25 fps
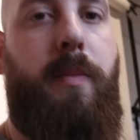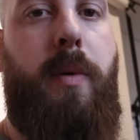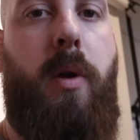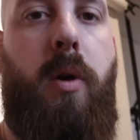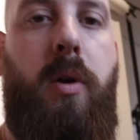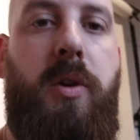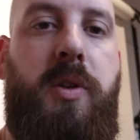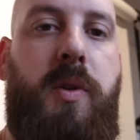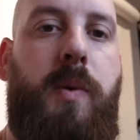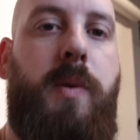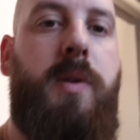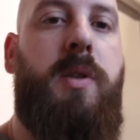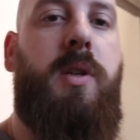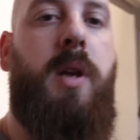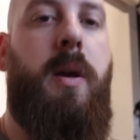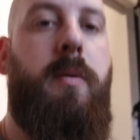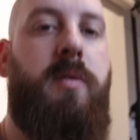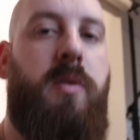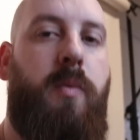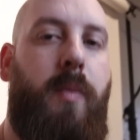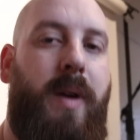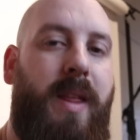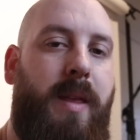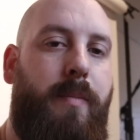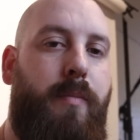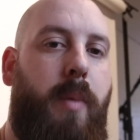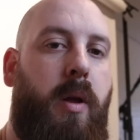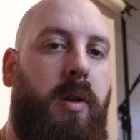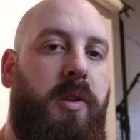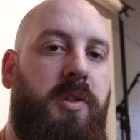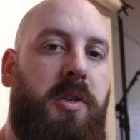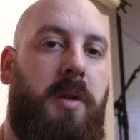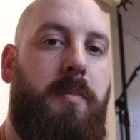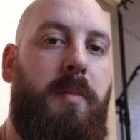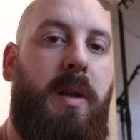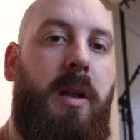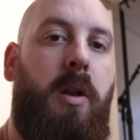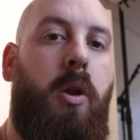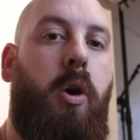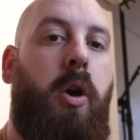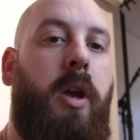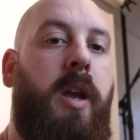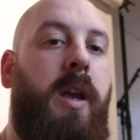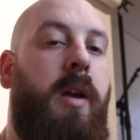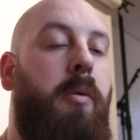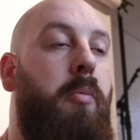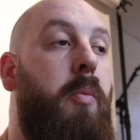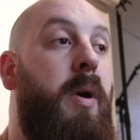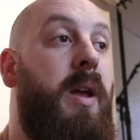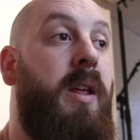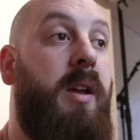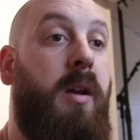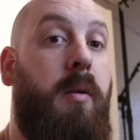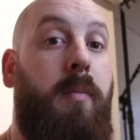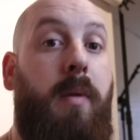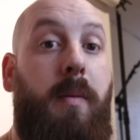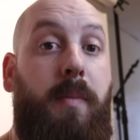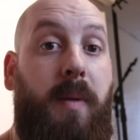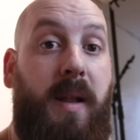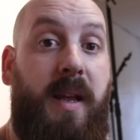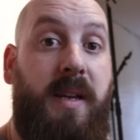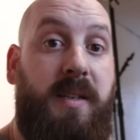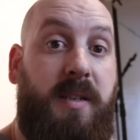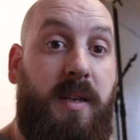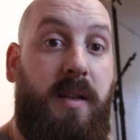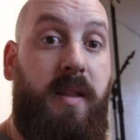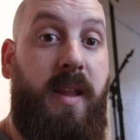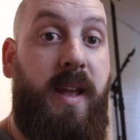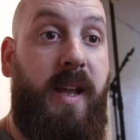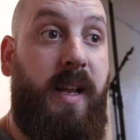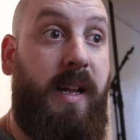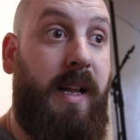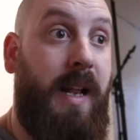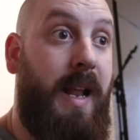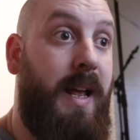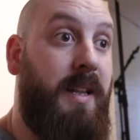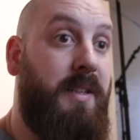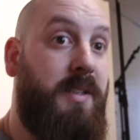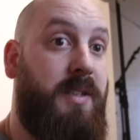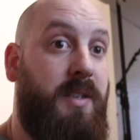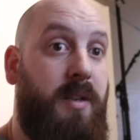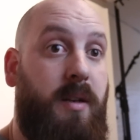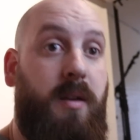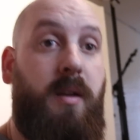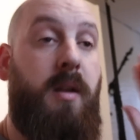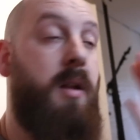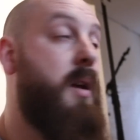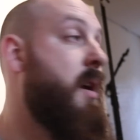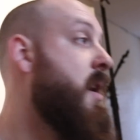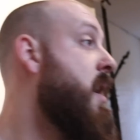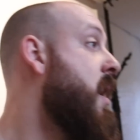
but also in terms of where the model's going to be looking and where they're going to be placing their glance and